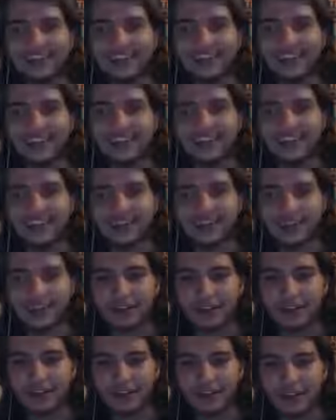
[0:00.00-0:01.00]
the
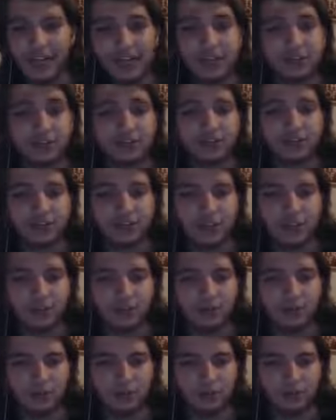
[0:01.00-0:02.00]
latest
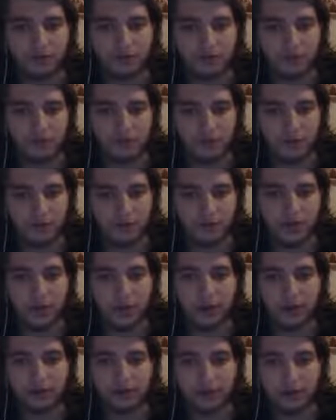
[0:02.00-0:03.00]
demo from
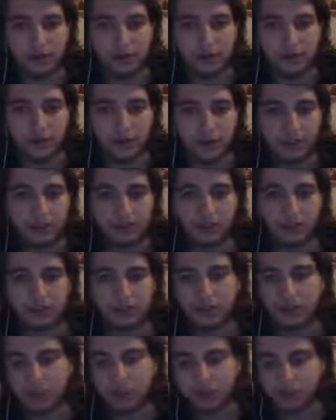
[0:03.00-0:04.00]
KFR Death
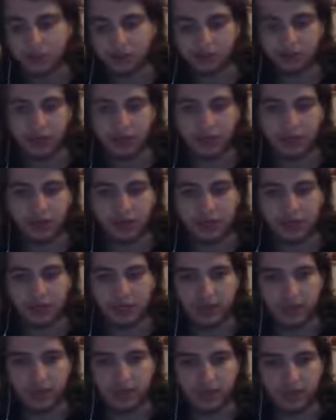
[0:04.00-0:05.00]
March, and it's smeared in